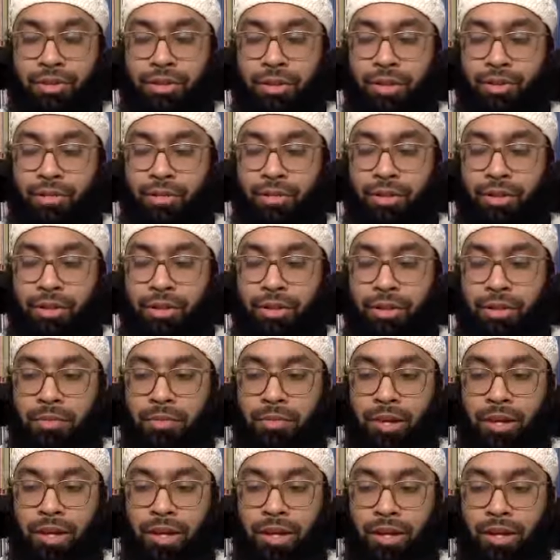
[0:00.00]
They would
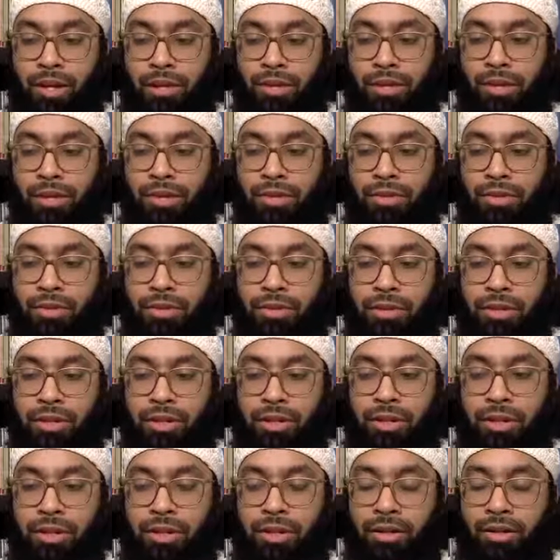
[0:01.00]
speak
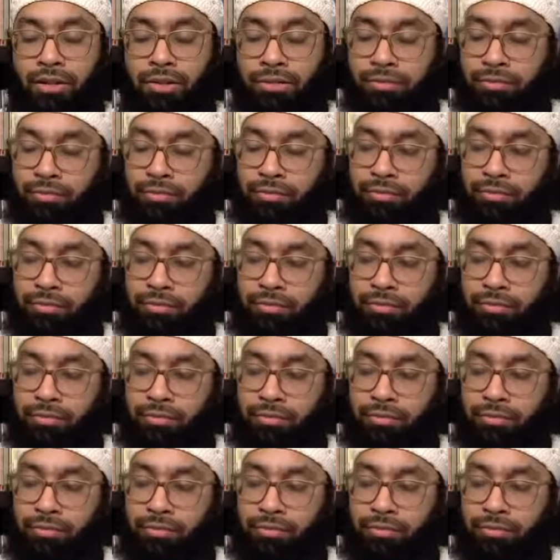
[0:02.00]
using